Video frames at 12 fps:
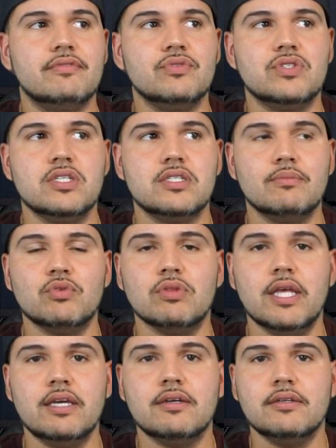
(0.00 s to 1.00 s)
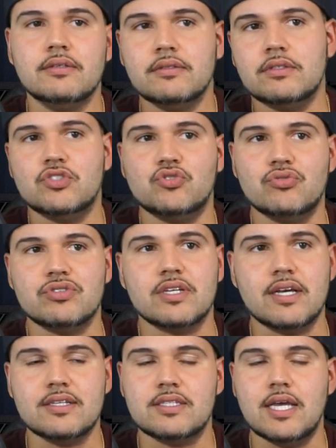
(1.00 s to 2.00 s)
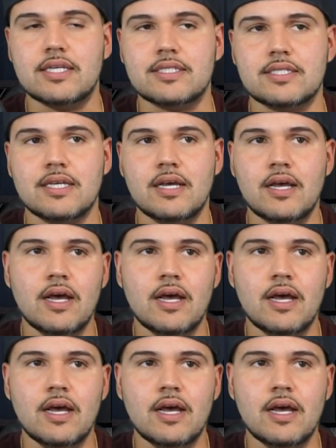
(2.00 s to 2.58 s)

If you see something you like, it's yours, guys. Yes.